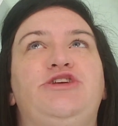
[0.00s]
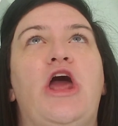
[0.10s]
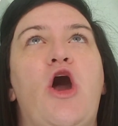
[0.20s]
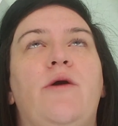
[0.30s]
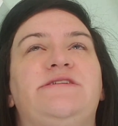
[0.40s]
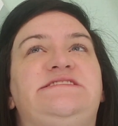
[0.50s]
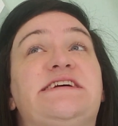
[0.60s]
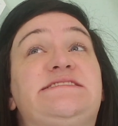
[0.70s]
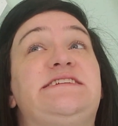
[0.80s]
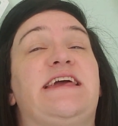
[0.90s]
you know, I'm
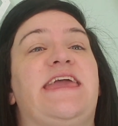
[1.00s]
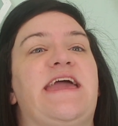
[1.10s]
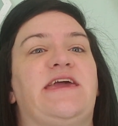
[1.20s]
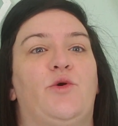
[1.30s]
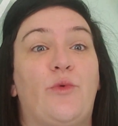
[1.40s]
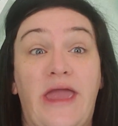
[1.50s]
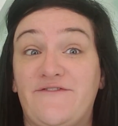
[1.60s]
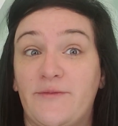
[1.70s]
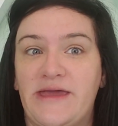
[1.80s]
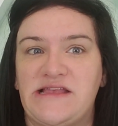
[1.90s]
addicted. I can't get away
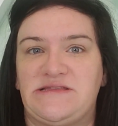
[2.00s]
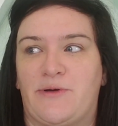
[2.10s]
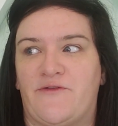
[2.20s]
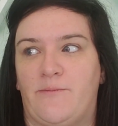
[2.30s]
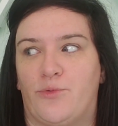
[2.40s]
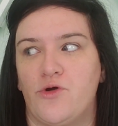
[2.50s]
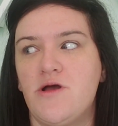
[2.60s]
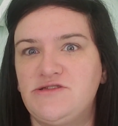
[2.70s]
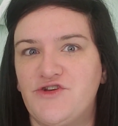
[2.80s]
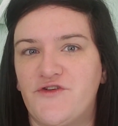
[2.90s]
from it. It's the perfect
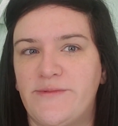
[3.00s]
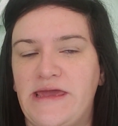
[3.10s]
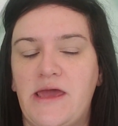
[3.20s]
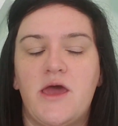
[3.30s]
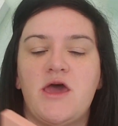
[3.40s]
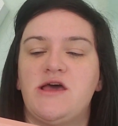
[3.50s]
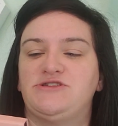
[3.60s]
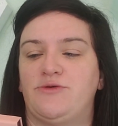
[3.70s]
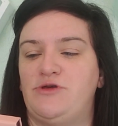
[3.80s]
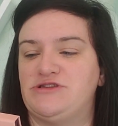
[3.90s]
bronzer for me.
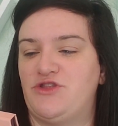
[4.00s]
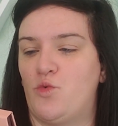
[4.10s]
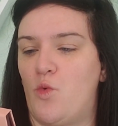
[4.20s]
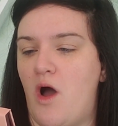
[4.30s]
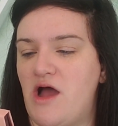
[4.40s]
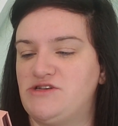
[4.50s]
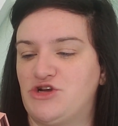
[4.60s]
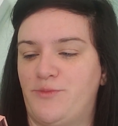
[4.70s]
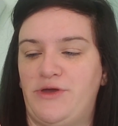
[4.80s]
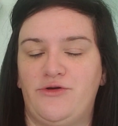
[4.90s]
So I'm using the
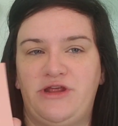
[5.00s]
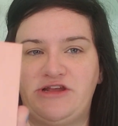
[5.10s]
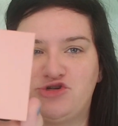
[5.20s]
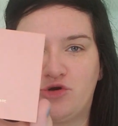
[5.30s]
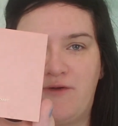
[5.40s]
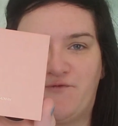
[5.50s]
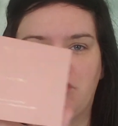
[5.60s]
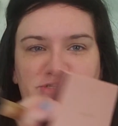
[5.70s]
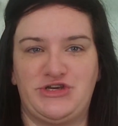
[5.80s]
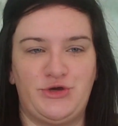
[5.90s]
Wanderbeauty Trip
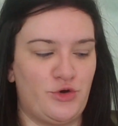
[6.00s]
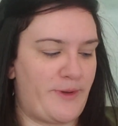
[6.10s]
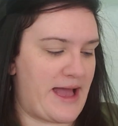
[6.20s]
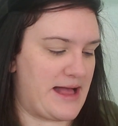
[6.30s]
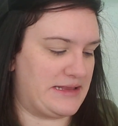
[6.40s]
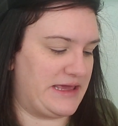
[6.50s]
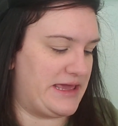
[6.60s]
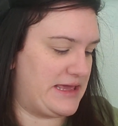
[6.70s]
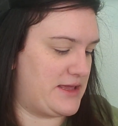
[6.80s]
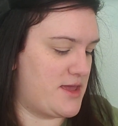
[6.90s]
for Two
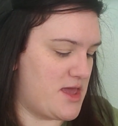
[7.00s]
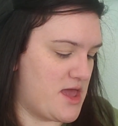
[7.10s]
palette.